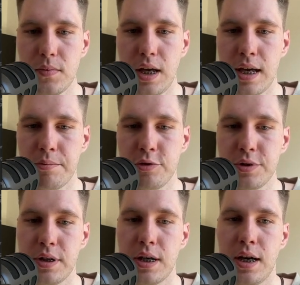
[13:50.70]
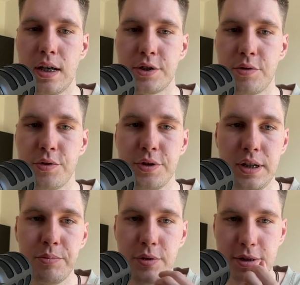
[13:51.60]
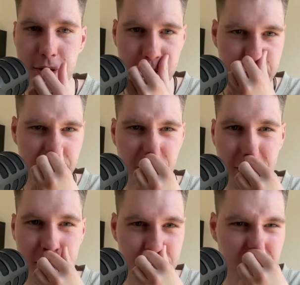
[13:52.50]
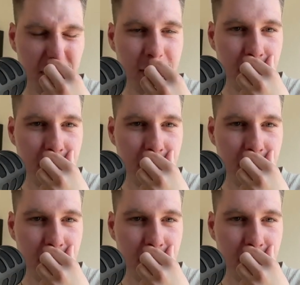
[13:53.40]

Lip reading: and I'm using Sonar Deep Research for this one.